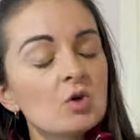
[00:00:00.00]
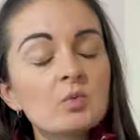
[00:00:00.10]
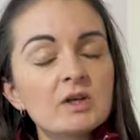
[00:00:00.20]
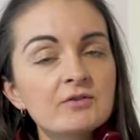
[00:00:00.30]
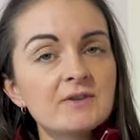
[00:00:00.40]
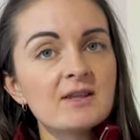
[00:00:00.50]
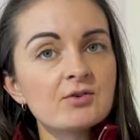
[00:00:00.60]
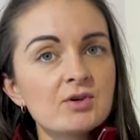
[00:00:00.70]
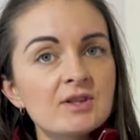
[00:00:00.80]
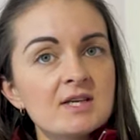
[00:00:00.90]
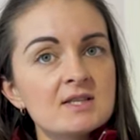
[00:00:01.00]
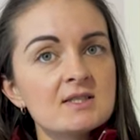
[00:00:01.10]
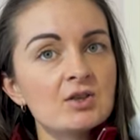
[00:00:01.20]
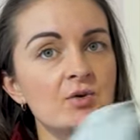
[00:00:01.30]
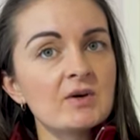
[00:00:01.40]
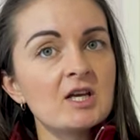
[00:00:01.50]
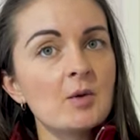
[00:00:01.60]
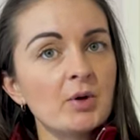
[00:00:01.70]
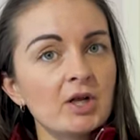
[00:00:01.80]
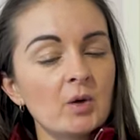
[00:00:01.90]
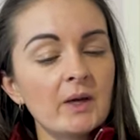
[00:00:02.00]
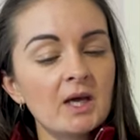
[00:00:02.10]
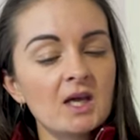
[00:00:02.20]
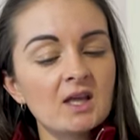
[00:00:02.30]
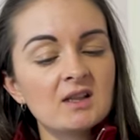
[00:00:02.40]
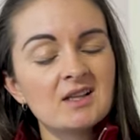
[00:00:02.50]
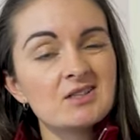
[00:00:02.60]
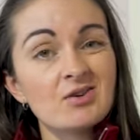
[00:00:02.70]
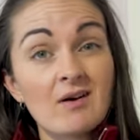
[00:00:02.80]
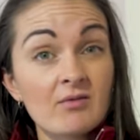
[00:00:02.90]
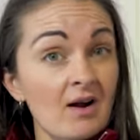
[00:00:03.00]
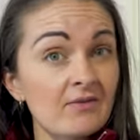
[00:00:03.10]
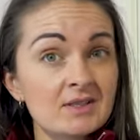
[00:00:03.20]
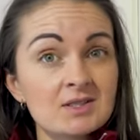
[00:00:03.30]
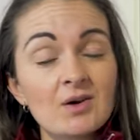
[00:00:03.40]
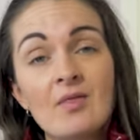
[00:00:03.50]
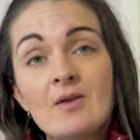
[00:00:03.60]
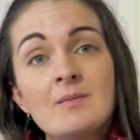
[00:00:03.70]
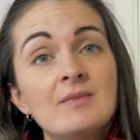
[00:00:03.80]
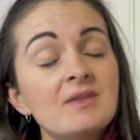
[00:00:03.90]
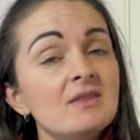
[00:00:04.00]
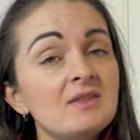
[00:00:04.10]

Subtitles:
We're gonna fly through these three pretty quick. They do have graphics on them.